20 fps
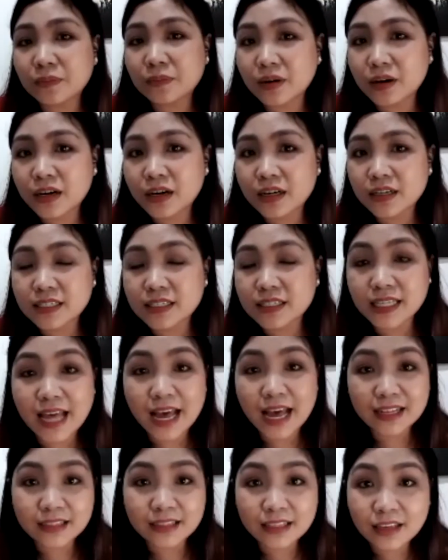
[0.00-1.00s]
are still
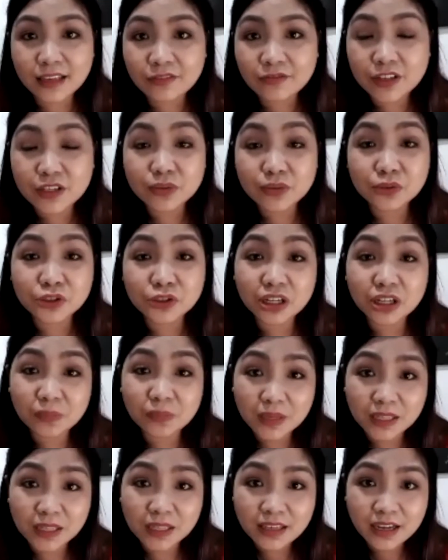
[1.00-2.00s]
active in social
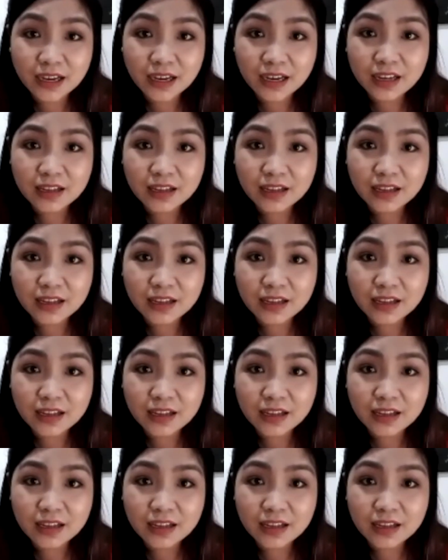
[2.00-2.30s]
media.